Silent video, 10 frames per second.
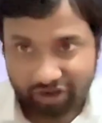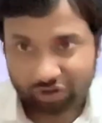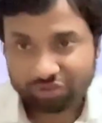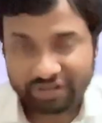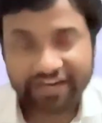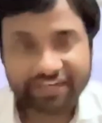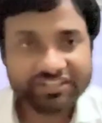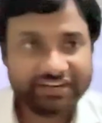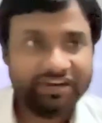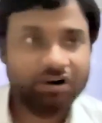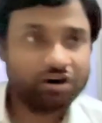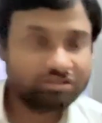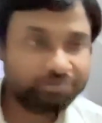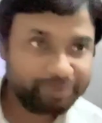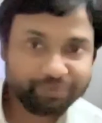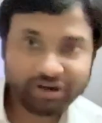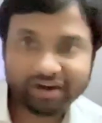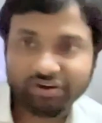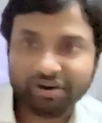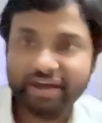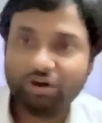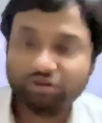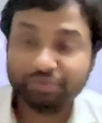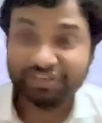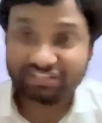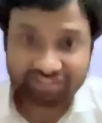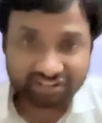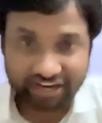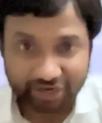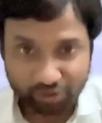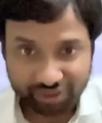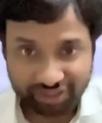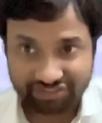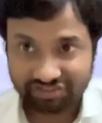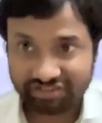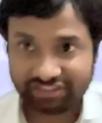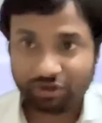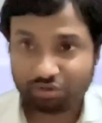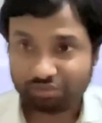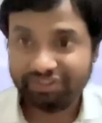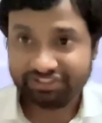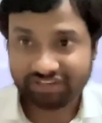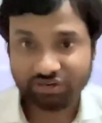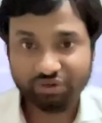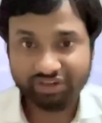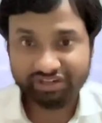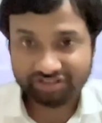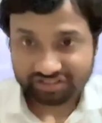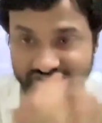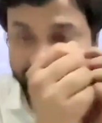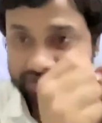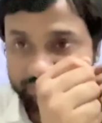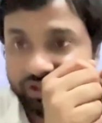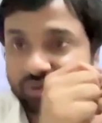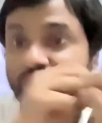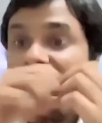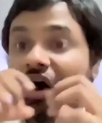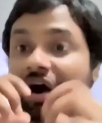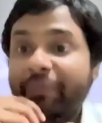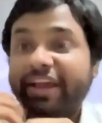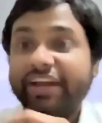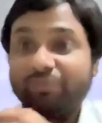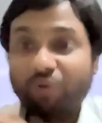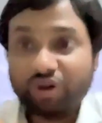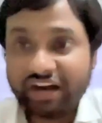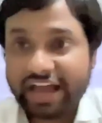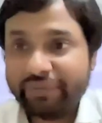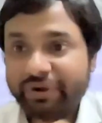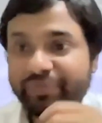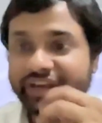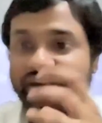scientists and a lot of people are a lot of researchers are doing research, a lot of engineers are doing research in this field to make it more reliable, make it